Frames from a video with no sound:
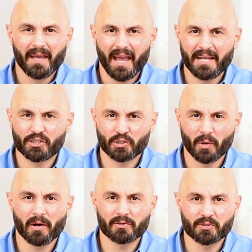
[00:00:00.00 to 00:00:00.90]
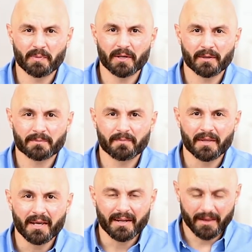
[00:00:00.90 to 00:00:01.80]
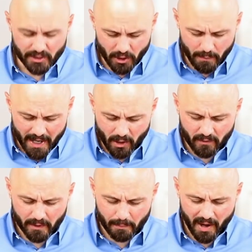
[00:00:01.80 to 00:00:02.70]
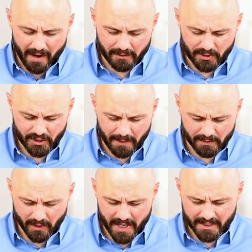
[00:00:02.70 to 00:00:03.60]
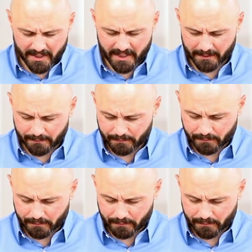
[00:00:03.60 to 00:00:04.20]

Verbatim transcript: a strong spirit. Now, let's go back over to Proverbs chapter 18,